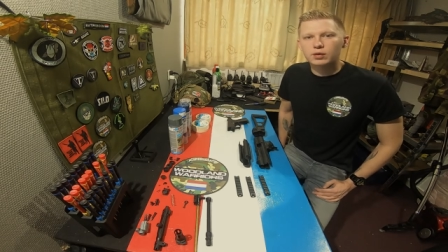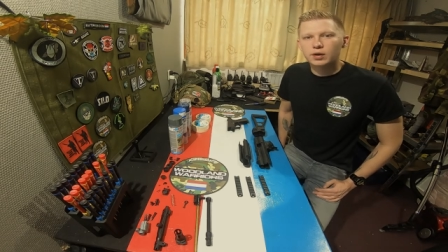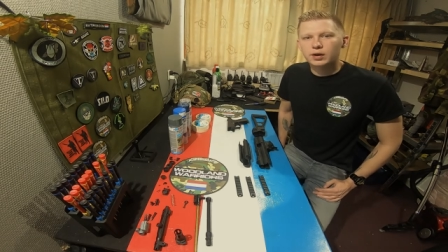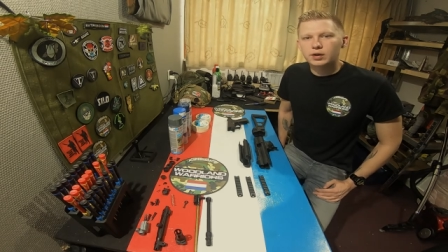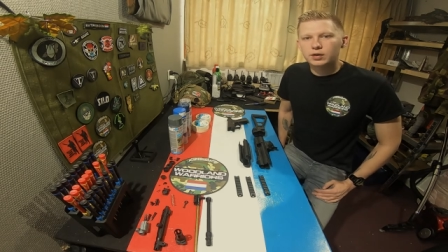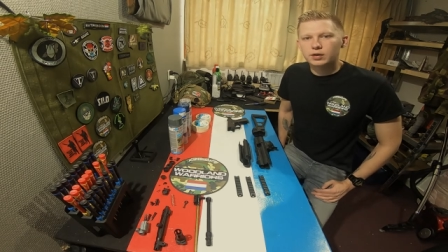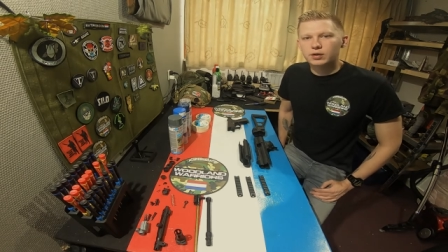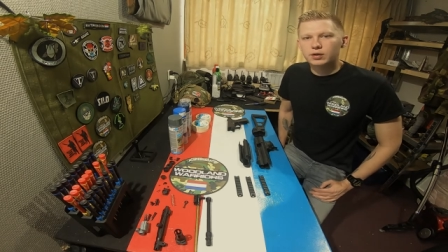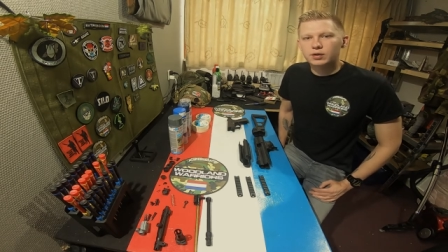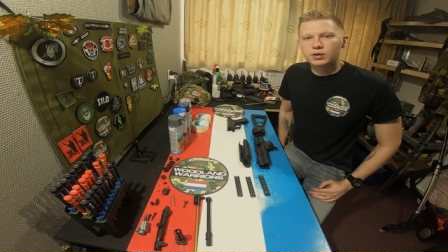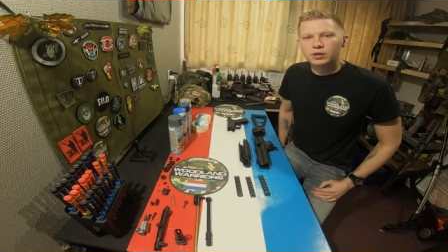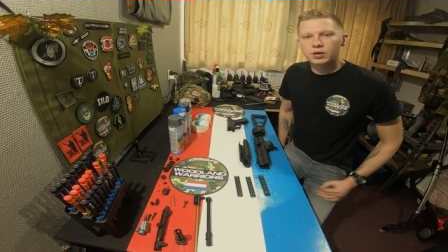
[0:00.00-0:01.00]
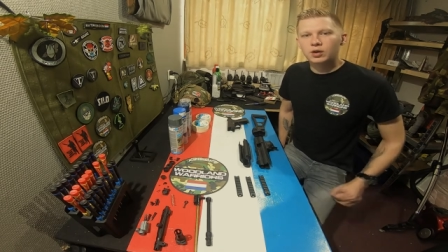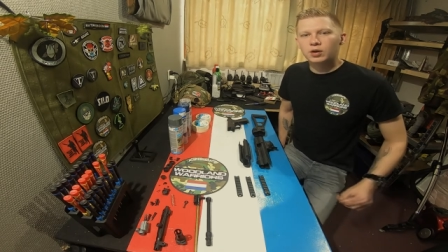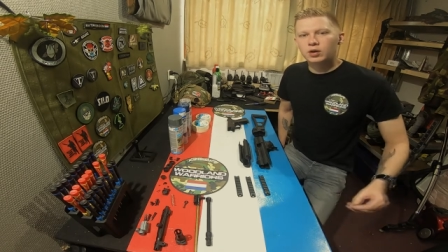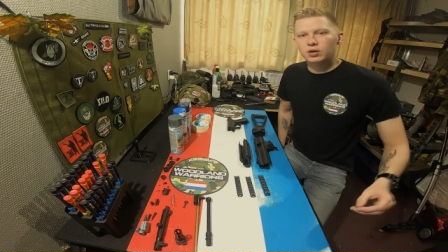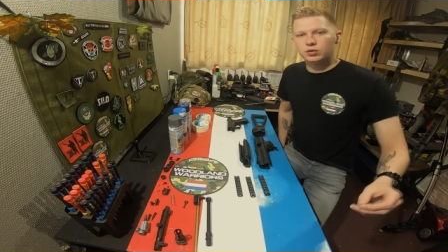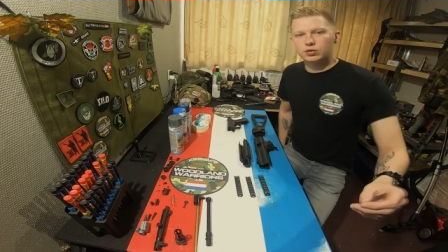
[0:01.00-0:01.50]
like uh,
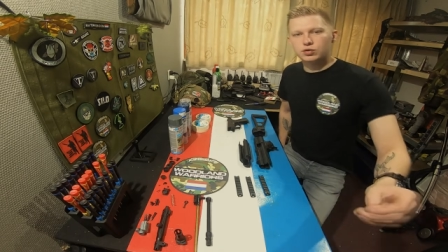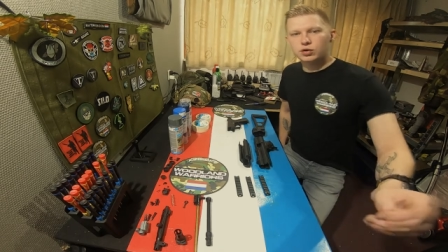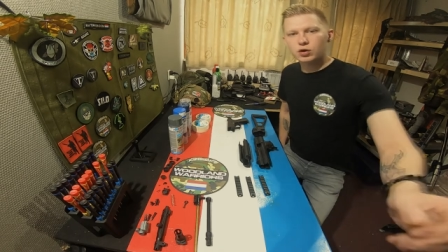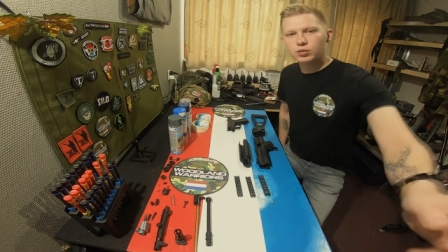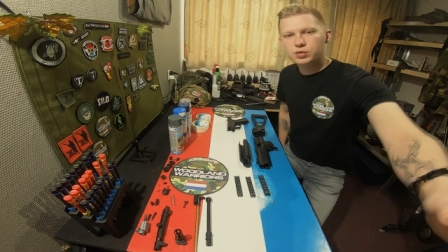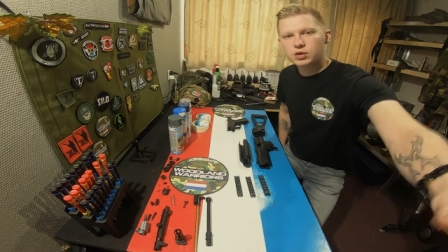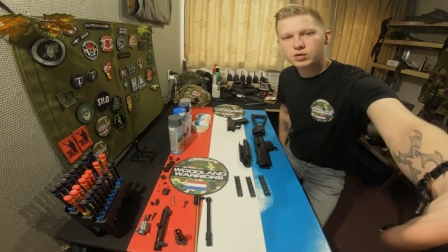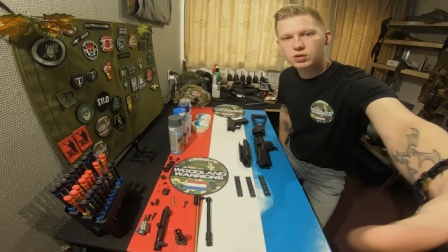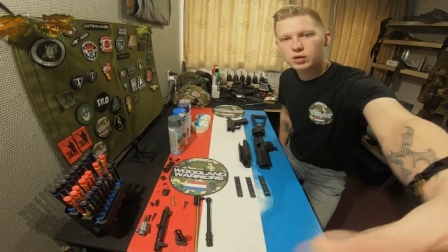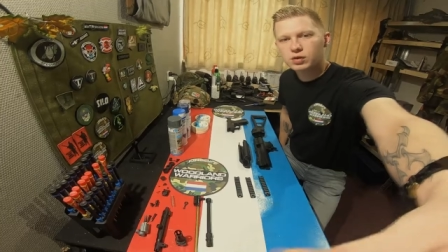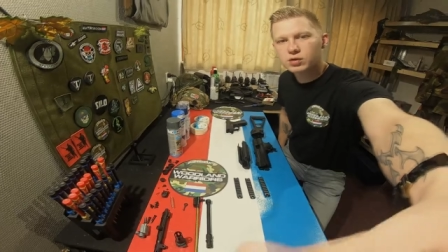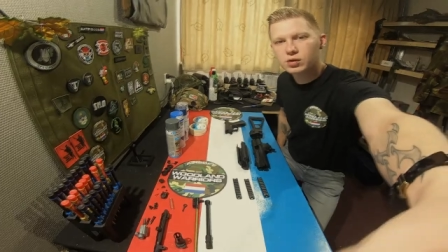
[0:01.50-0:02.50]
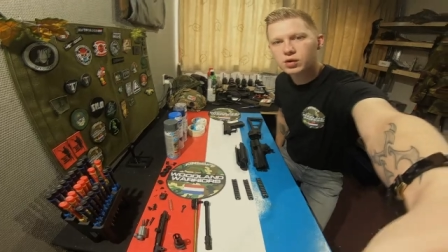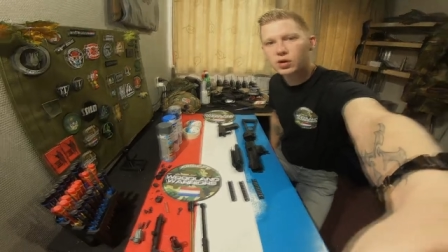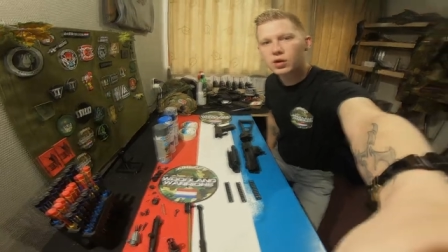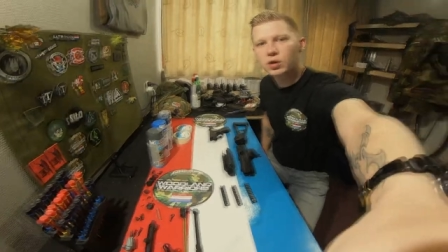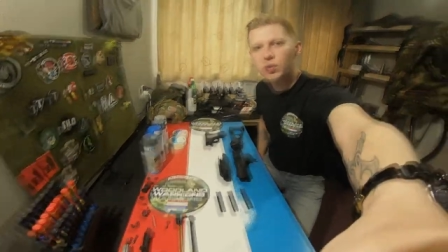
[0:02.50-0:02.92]
your scopes and such.